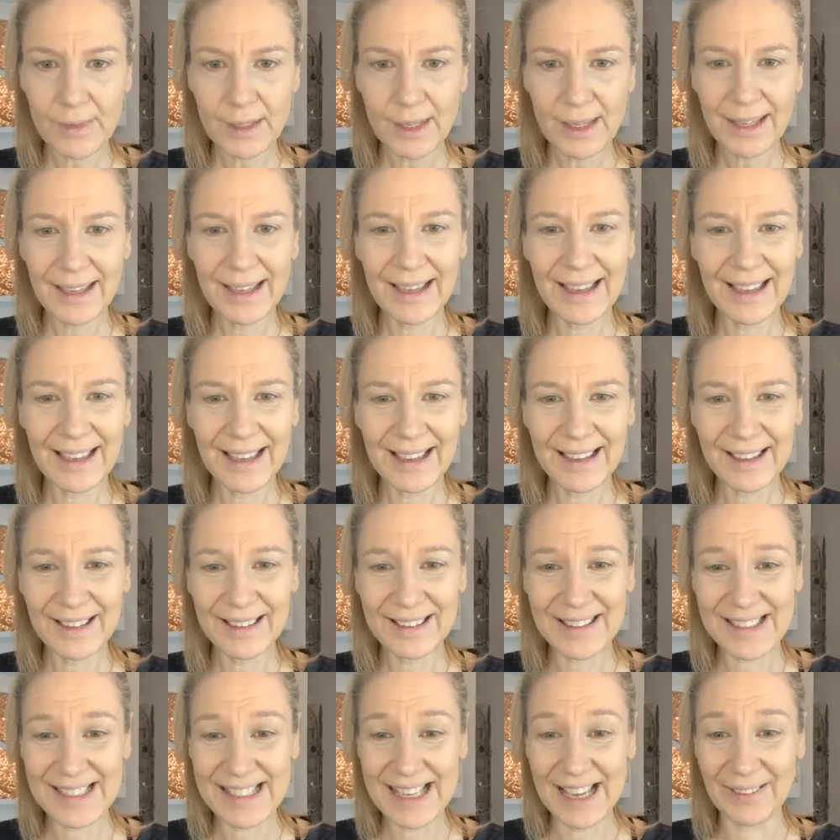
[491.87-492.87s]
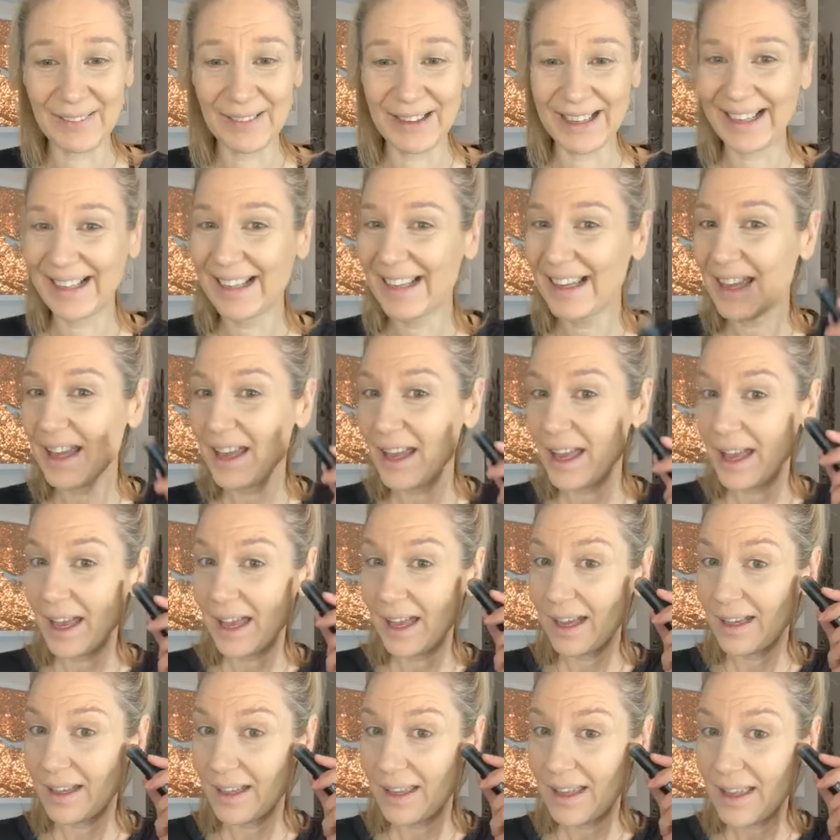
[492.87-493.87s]
The same way.
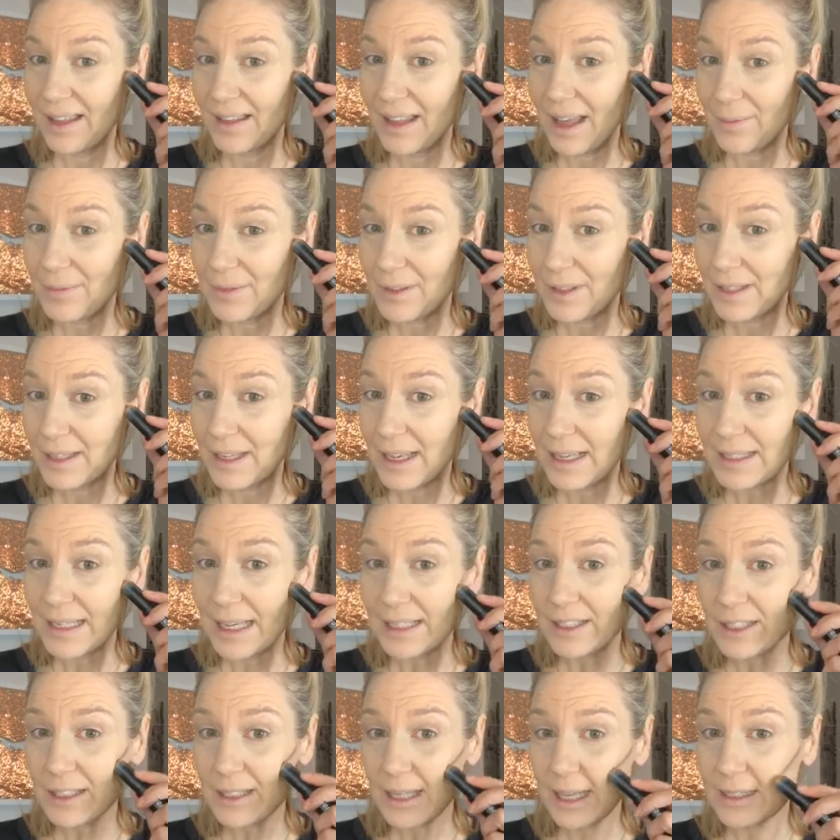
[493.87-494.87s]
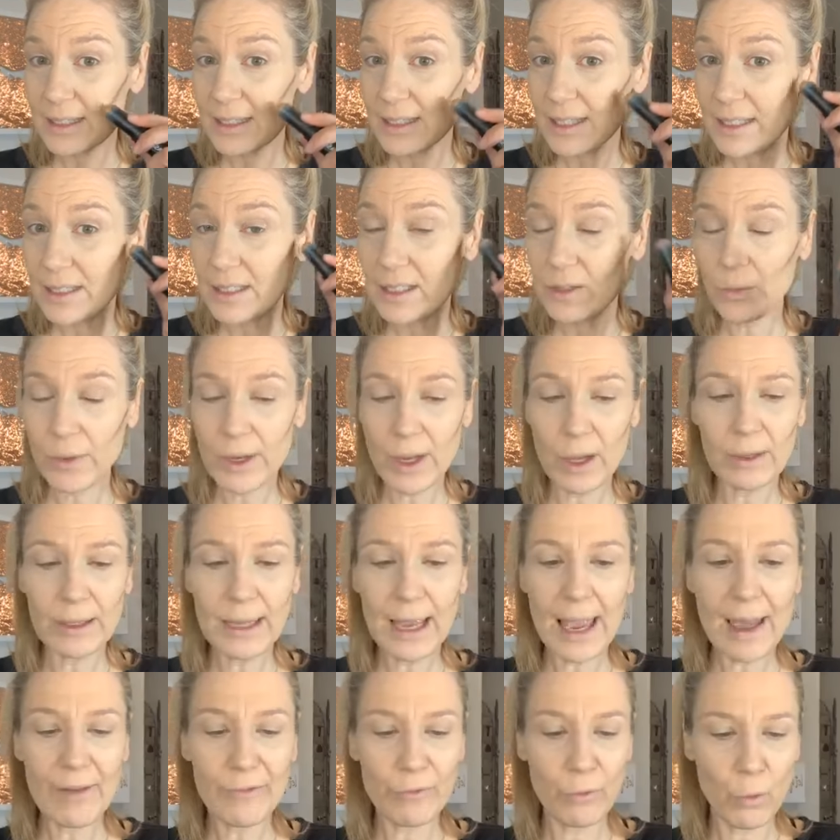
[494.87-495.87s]
Guys, I just like this. We only
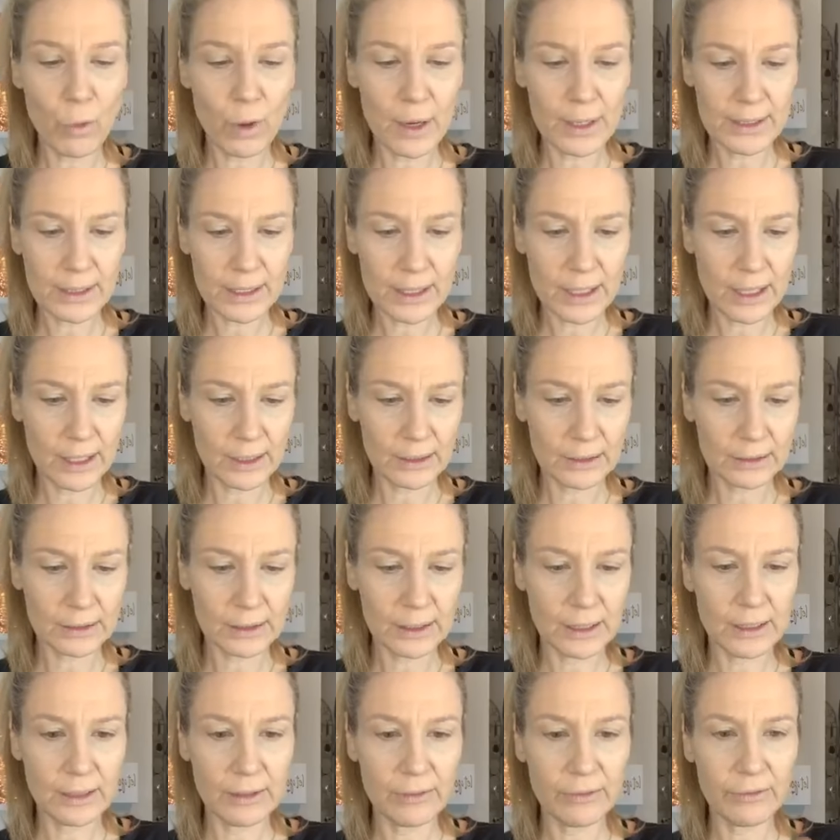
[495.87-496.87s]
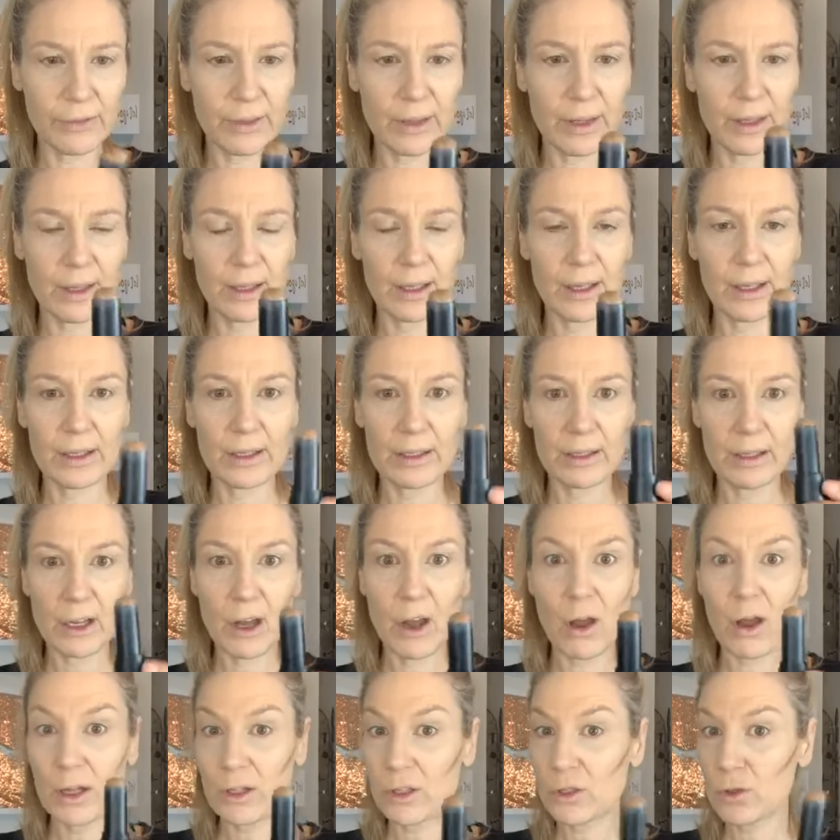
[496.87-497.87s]
have one color of the
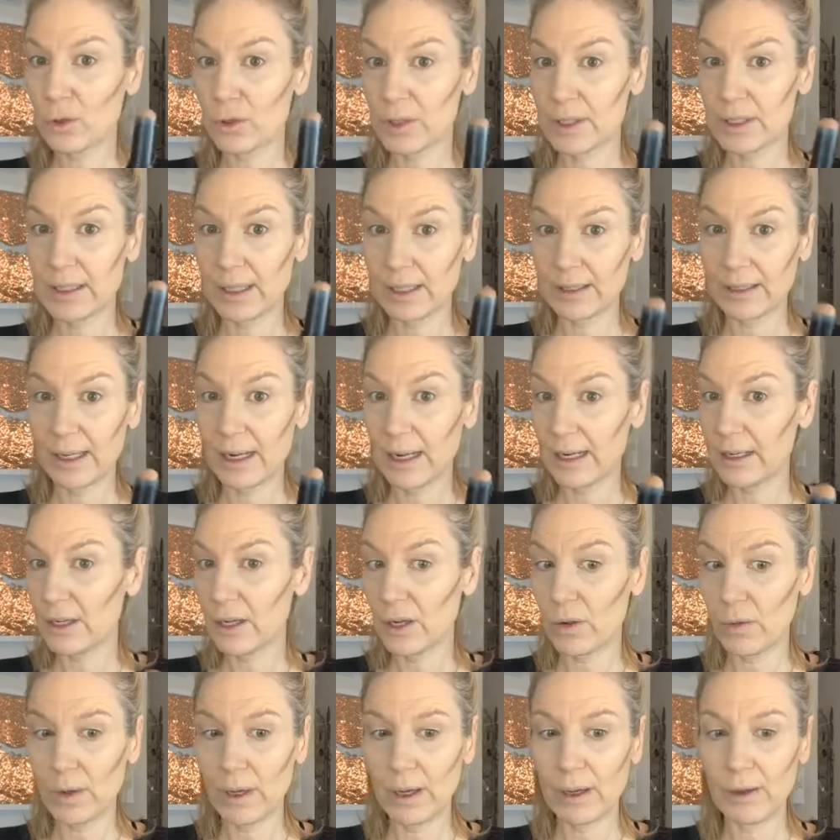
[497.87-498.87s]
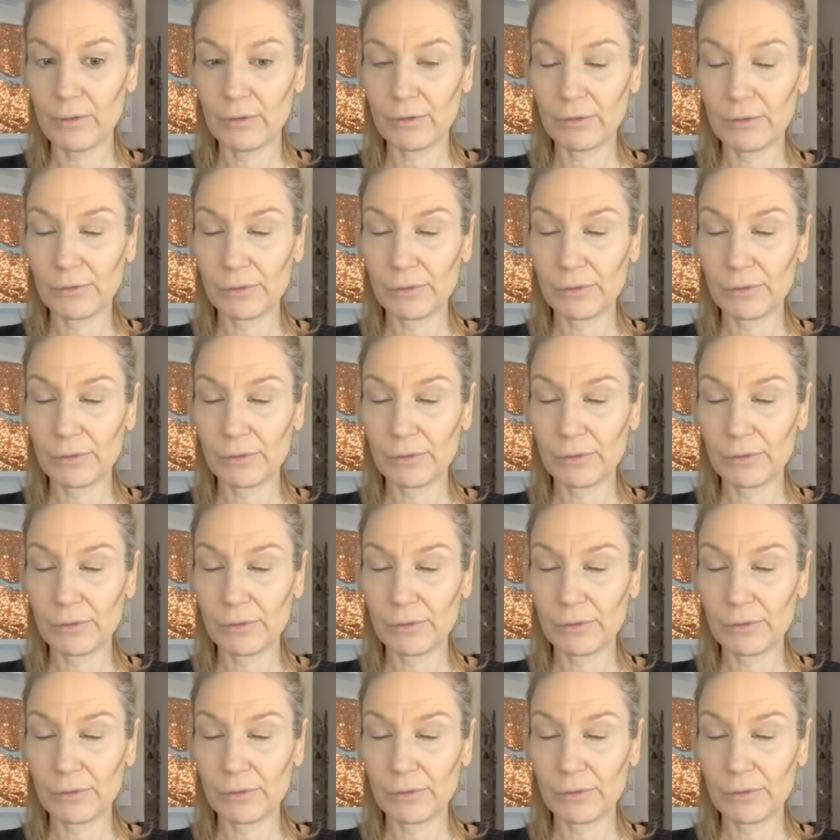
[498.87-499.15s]
contour stick that I know of.